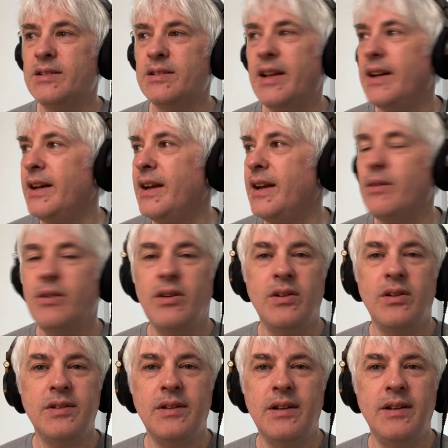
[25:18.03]
It's like, now I
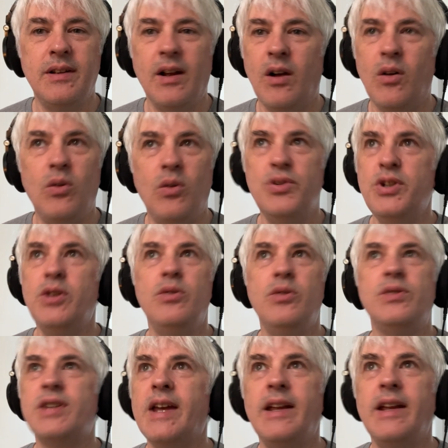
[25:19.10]
got a whole
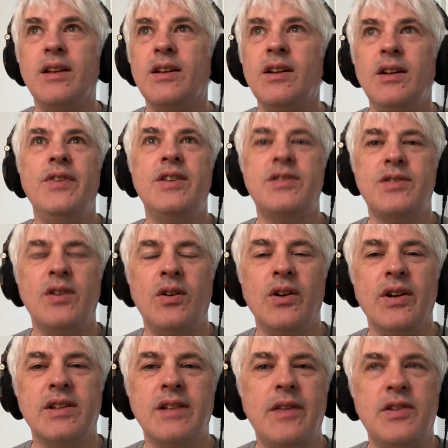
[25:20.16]
new take on this
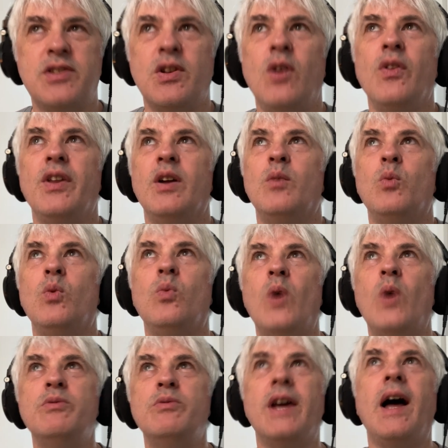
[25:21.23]
song. It's like the song that
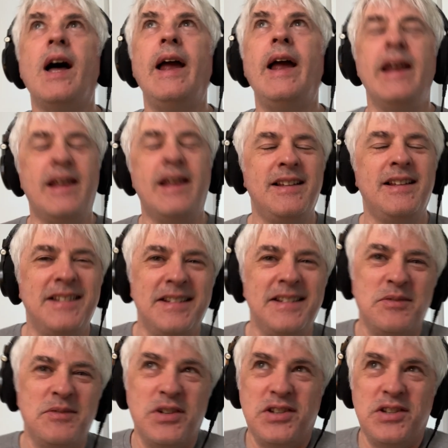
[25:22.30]
won't die,
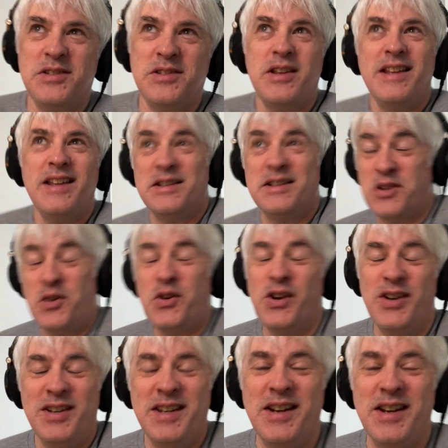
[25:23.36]
which is good,